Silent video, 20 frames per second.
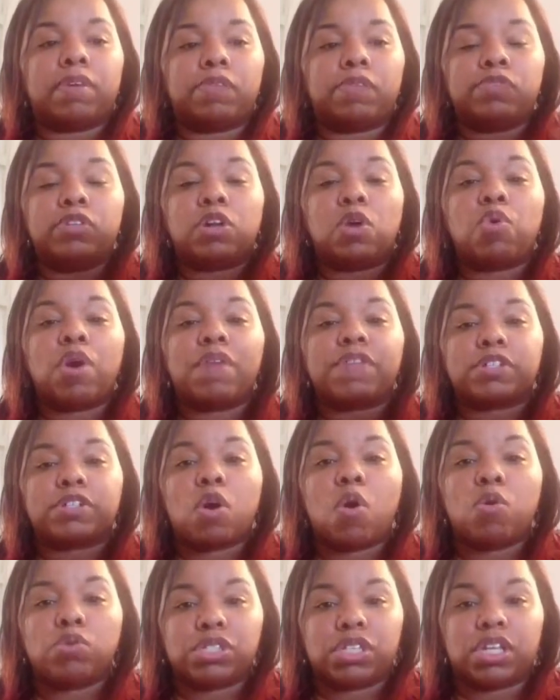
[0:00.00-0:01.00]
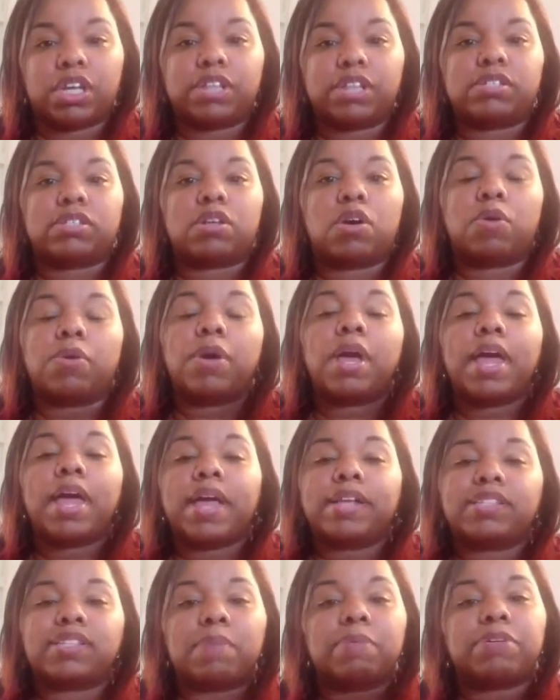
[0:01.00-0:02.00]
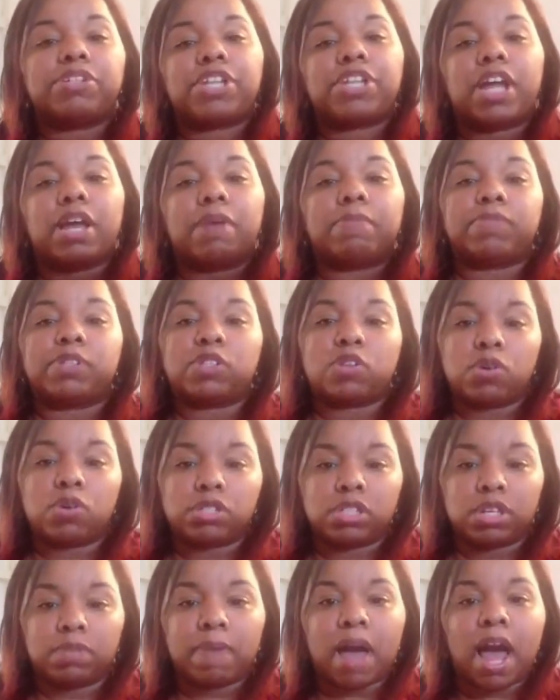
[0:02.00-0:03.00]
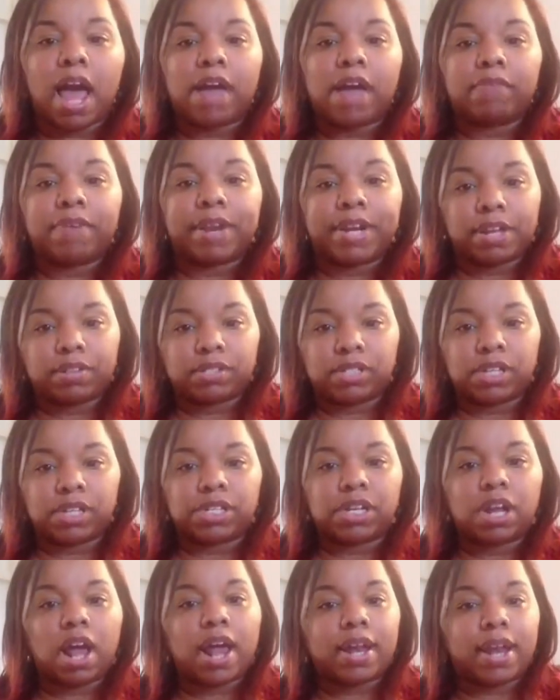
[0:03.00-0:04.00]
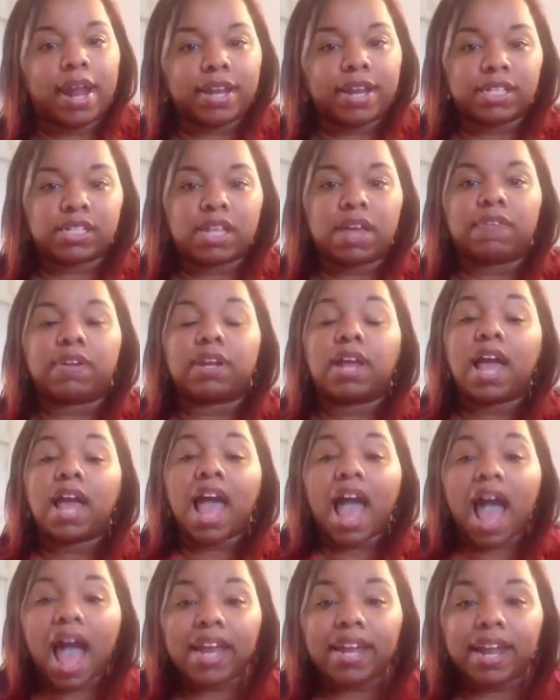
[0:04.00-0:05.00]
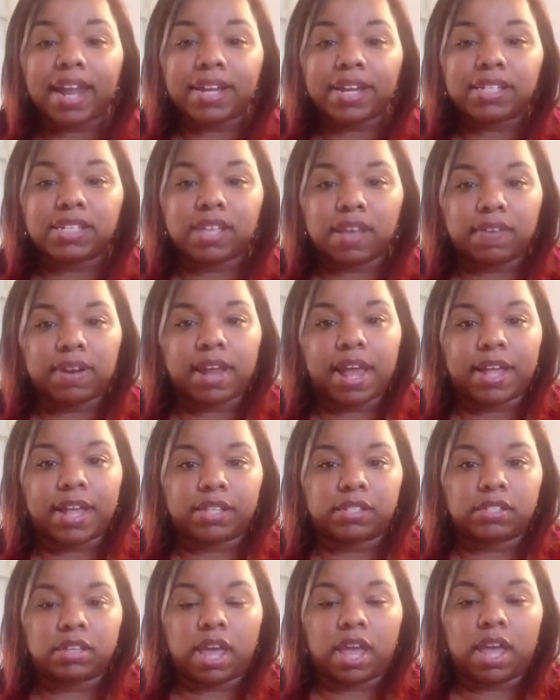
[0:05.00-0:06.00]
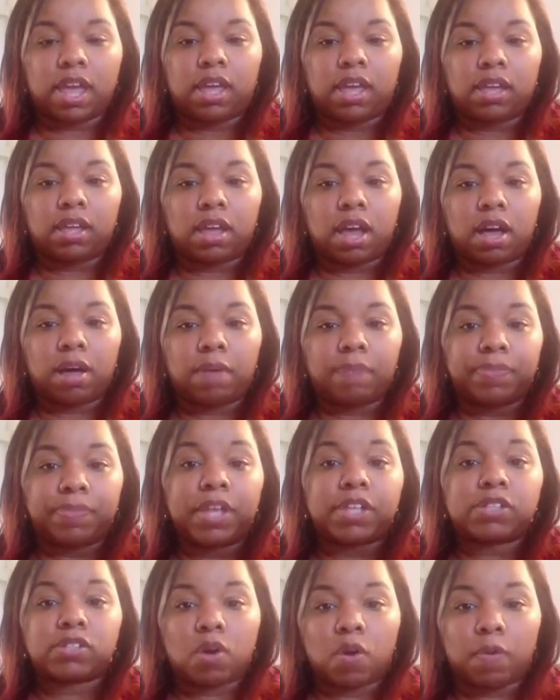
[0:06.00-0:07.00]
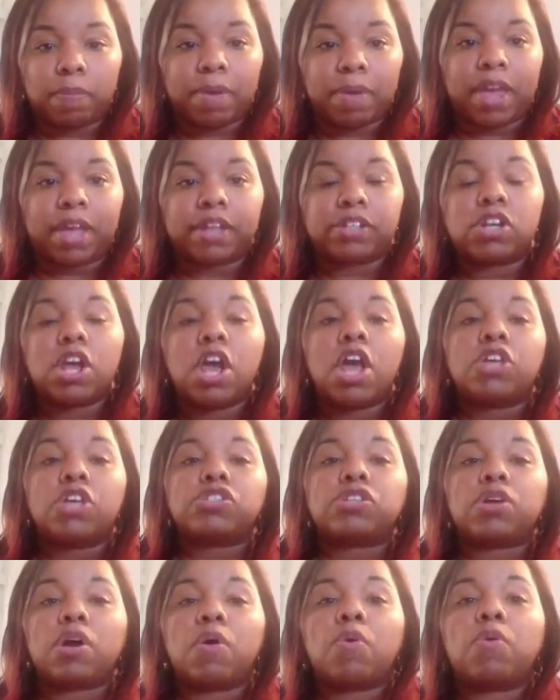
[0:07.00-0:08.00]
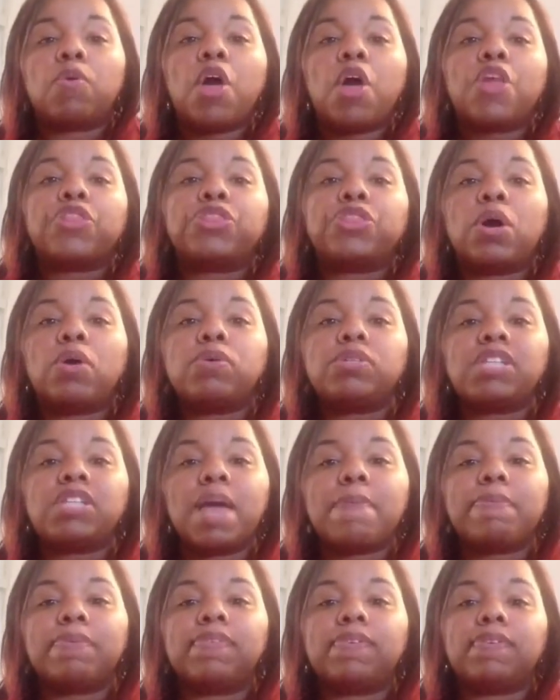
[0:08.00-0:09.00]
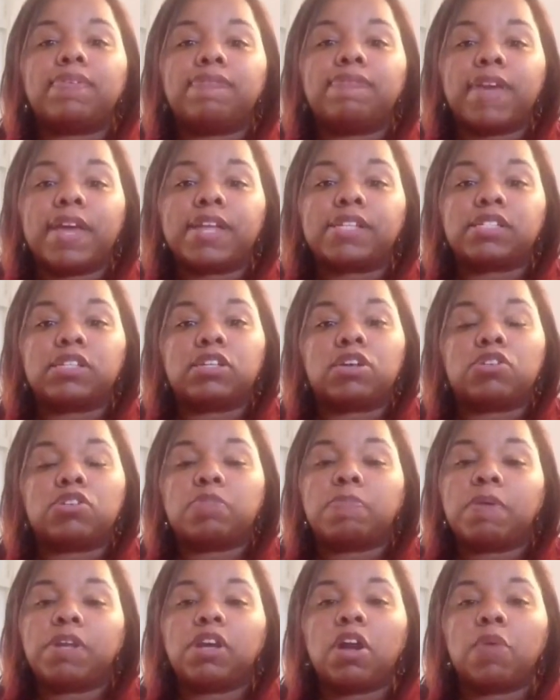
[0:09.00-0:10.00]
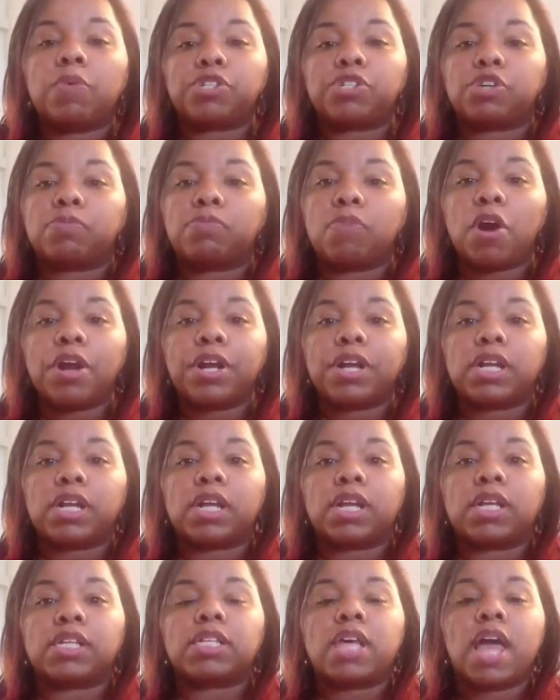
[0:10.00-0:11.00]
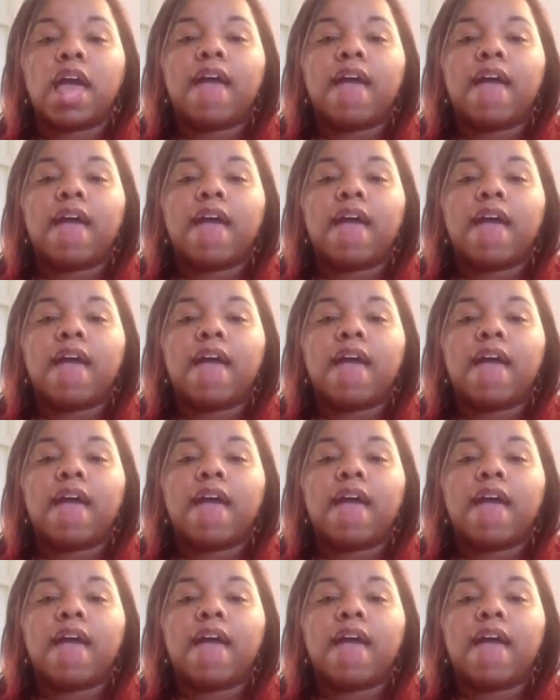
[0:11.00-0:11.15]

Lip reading: Whoever's hosting it. So Summer Jam was hosted by a radio station, Hot 97. Hot 97 has its own page. So those type of events, depending on what your market is,